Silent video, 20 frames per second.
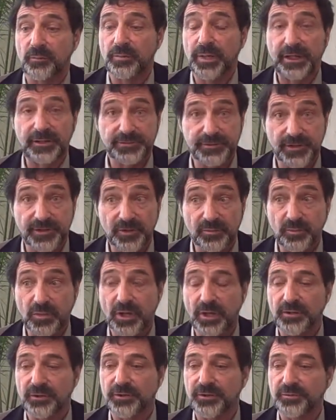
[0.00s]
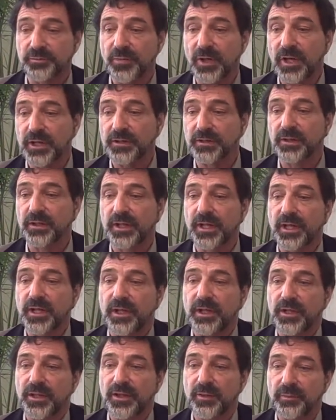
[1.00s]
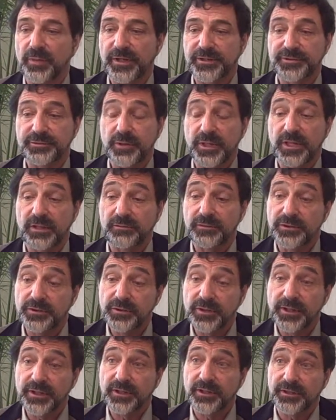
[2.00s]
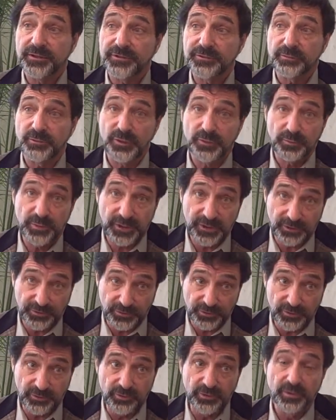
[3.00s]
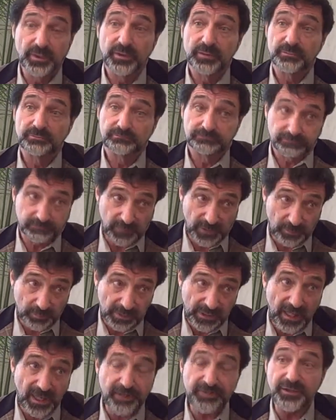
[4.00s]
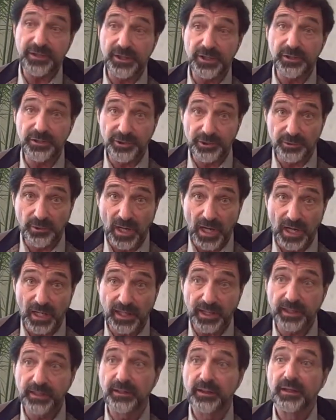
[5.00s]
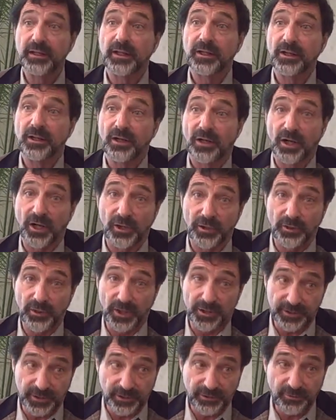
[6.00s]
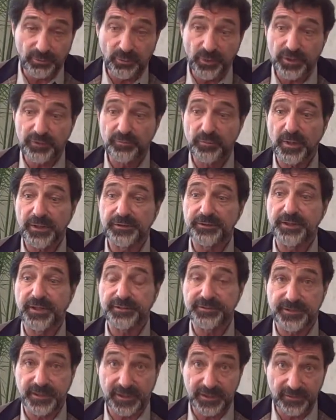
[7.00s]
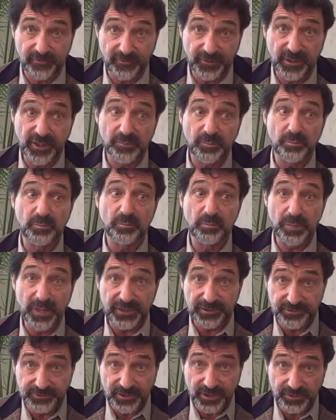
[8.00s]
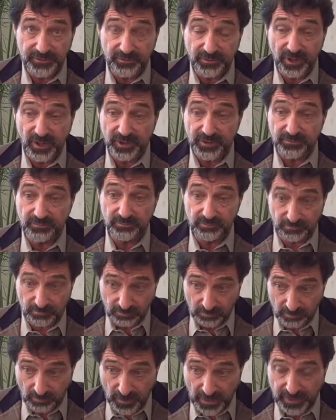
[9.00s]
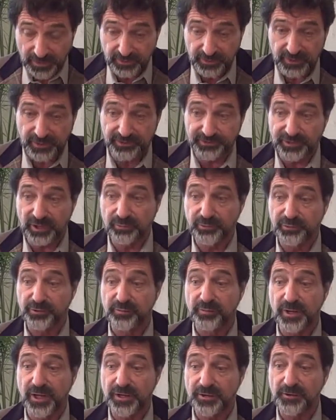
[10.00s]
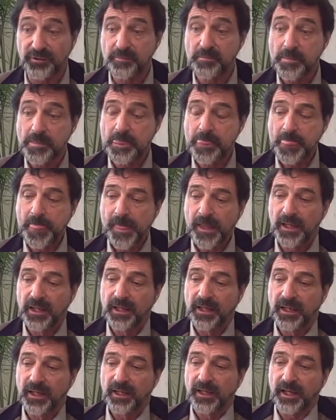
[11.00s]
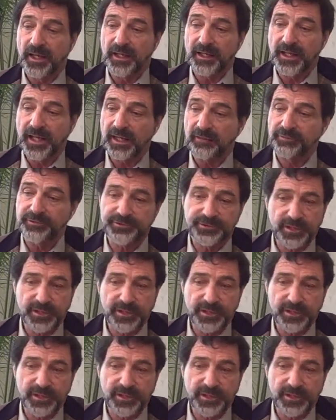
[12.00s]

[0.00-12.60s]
based on the BarOn model, the best way of doing this would be to apply the EQI, another one of my tests I developed based on my conceptual model, and have